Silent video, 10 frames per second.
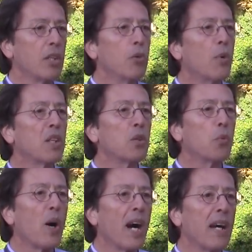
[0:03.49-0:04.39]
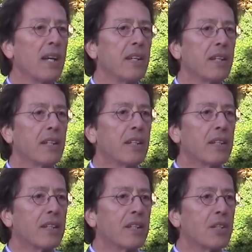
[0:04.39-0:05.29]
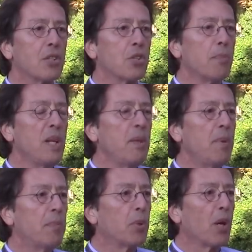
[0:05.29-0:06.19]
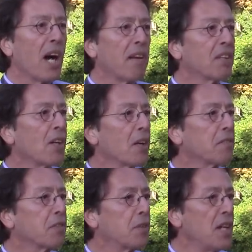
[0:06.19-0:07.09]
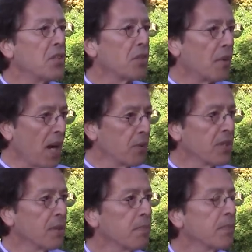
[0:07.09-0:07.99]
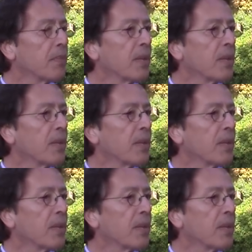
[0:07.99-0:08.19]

You wonder why so many people have a lot of grace around them,